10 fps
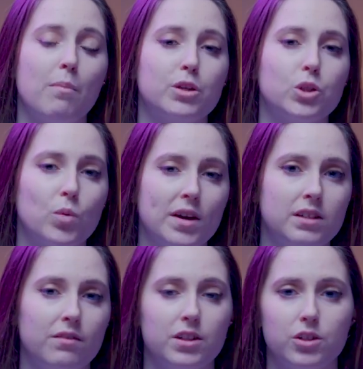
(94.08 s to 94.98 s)
A
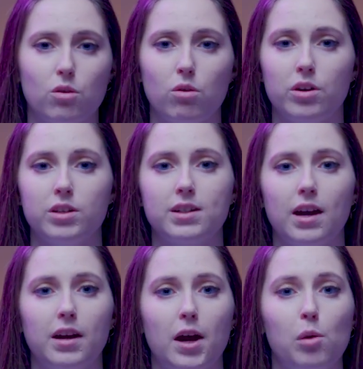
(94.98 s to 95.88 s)
persuasive discourse
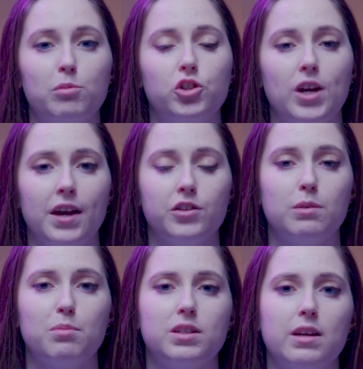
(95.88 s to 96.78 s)
can help change
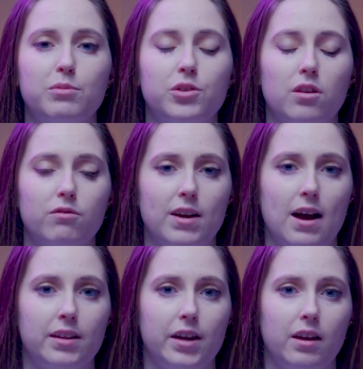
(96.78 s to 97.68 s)
the perception of reality.